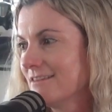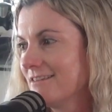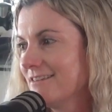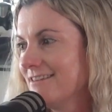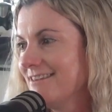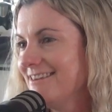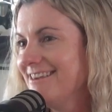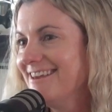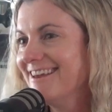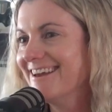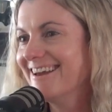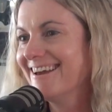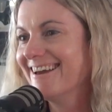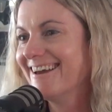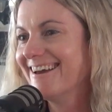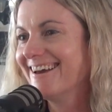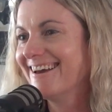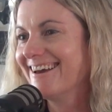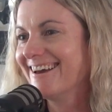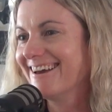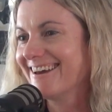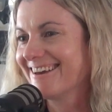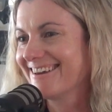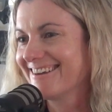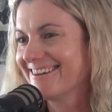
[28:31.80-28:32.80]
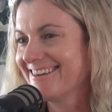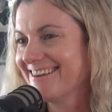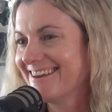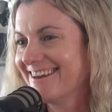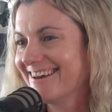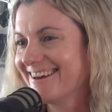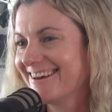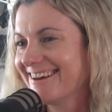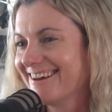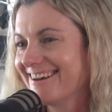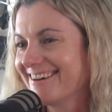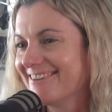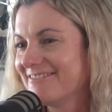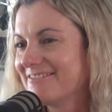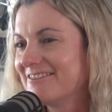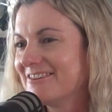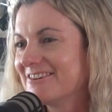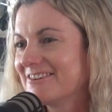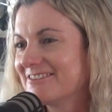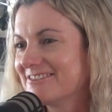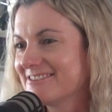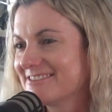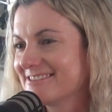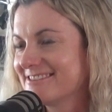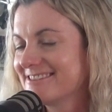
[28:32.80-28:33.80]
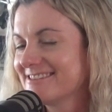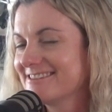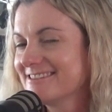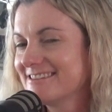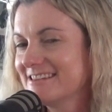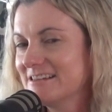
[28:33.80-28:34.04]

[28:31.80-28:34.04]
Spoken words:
Yeah, it was.